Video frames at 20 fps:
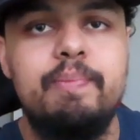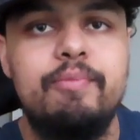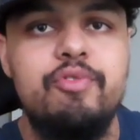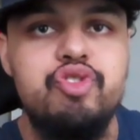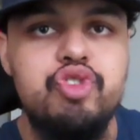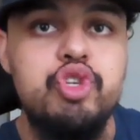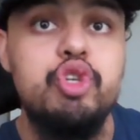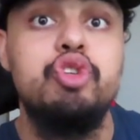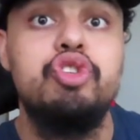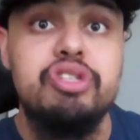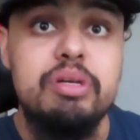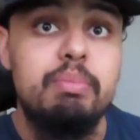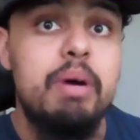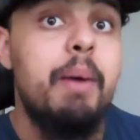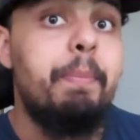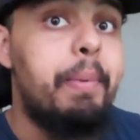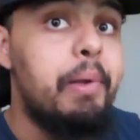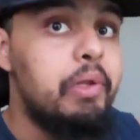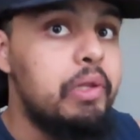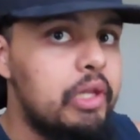juice him
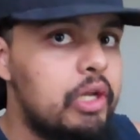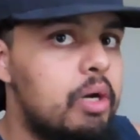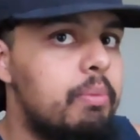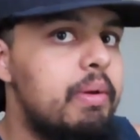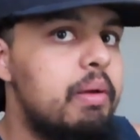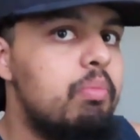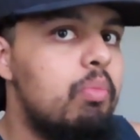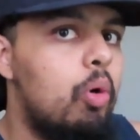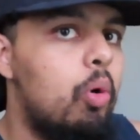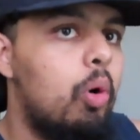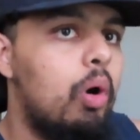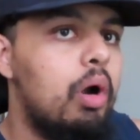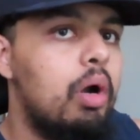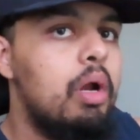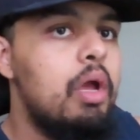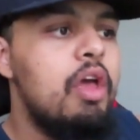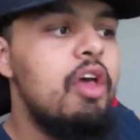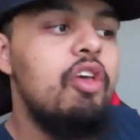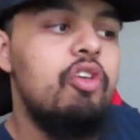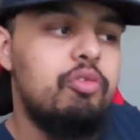up a little bit more,
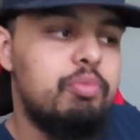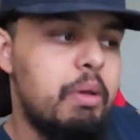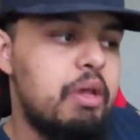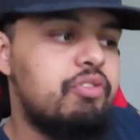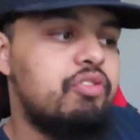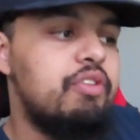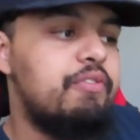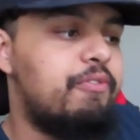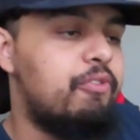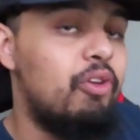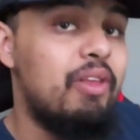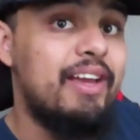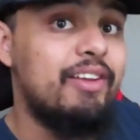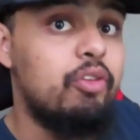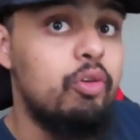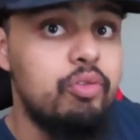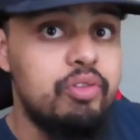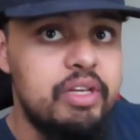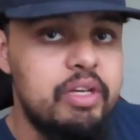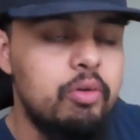especially for like
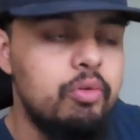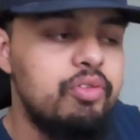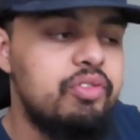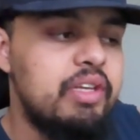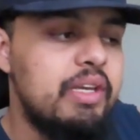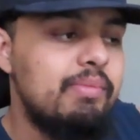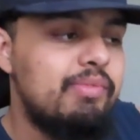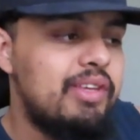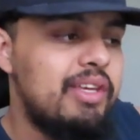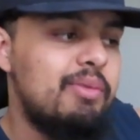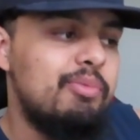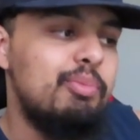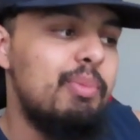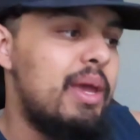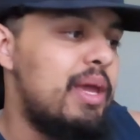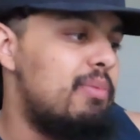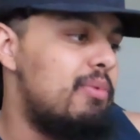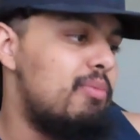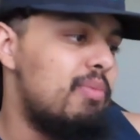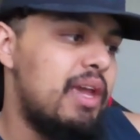those Eagles teams.
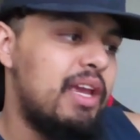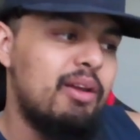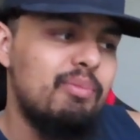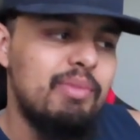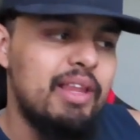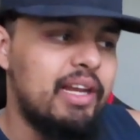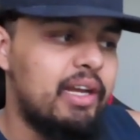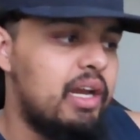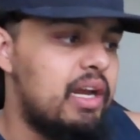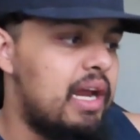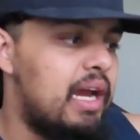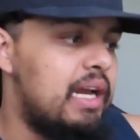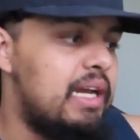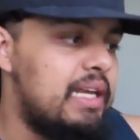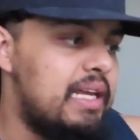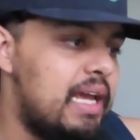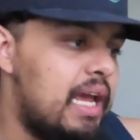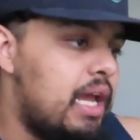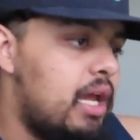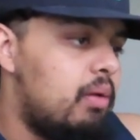Maybe make him like a
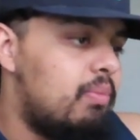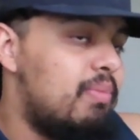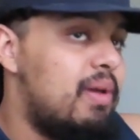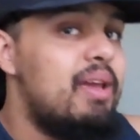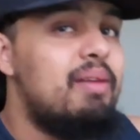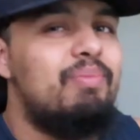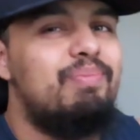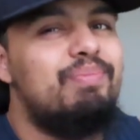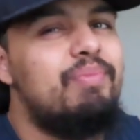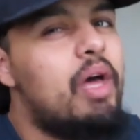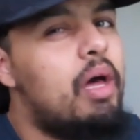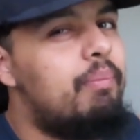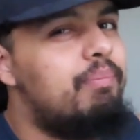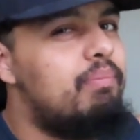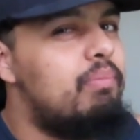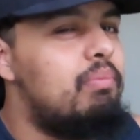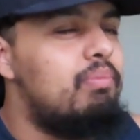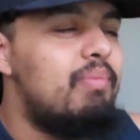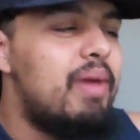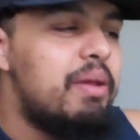98,
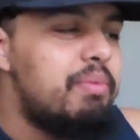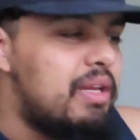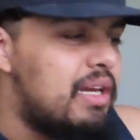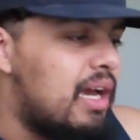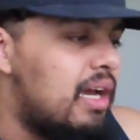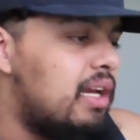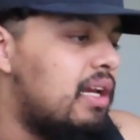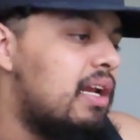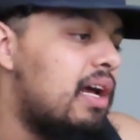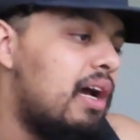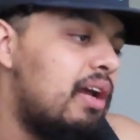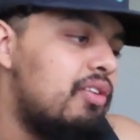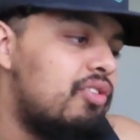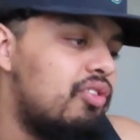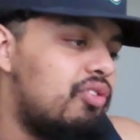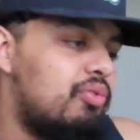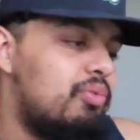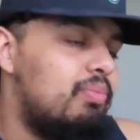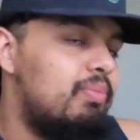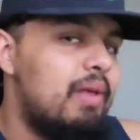maybe 99.
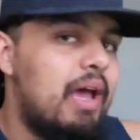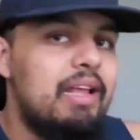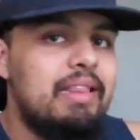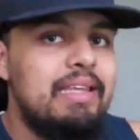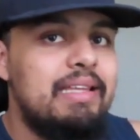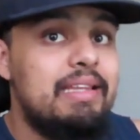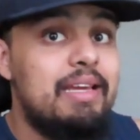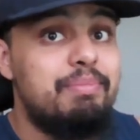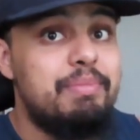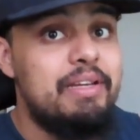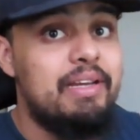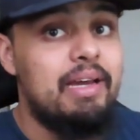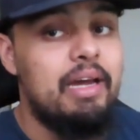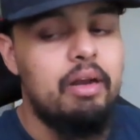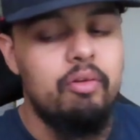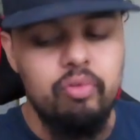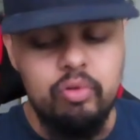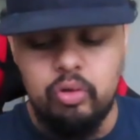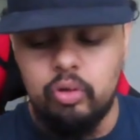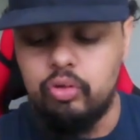Just, I think that'd be
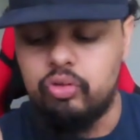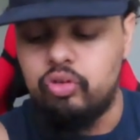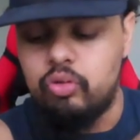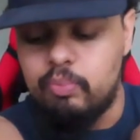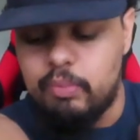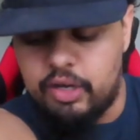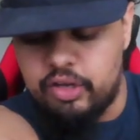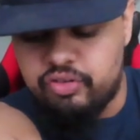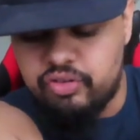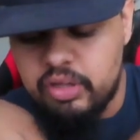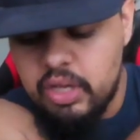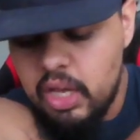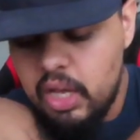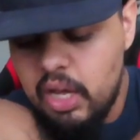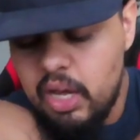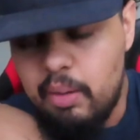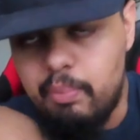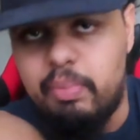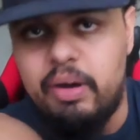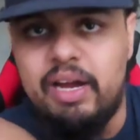kind of a little too much.
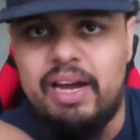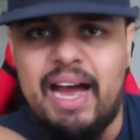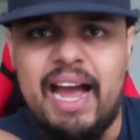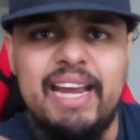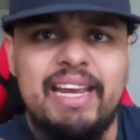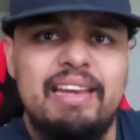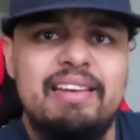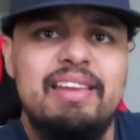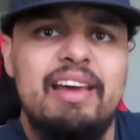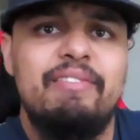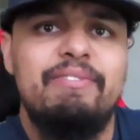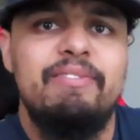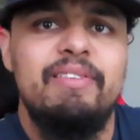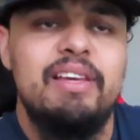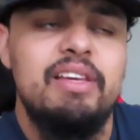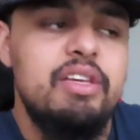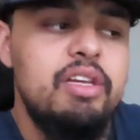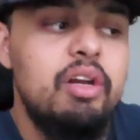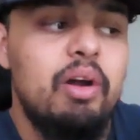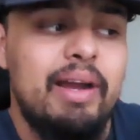But I could
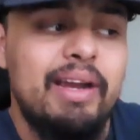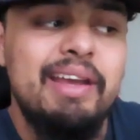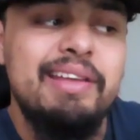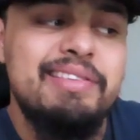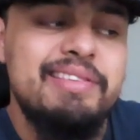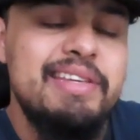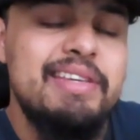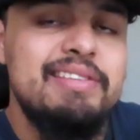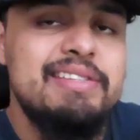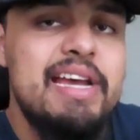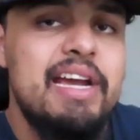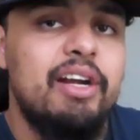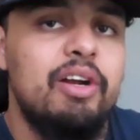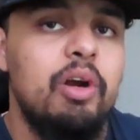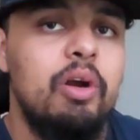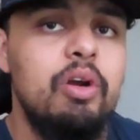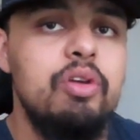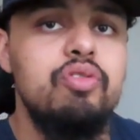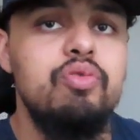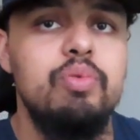definitely, you know, I could see Zach
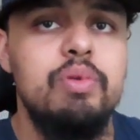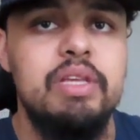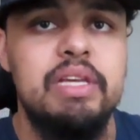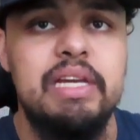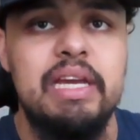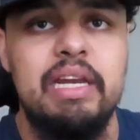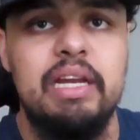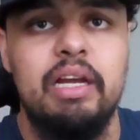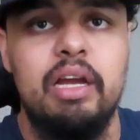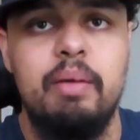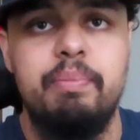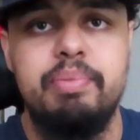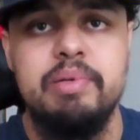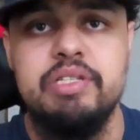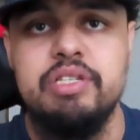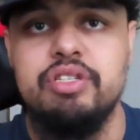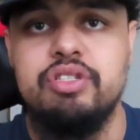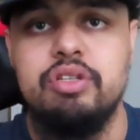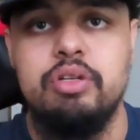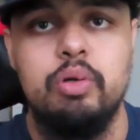Ertz really getting a
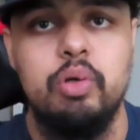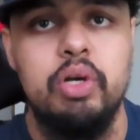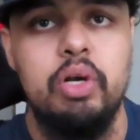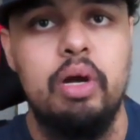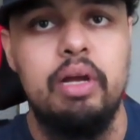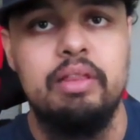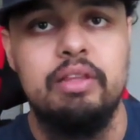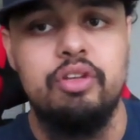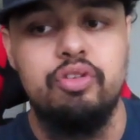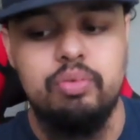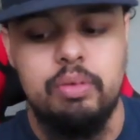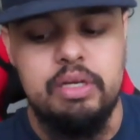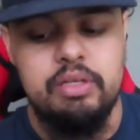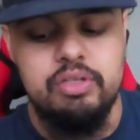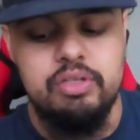position over here at this rate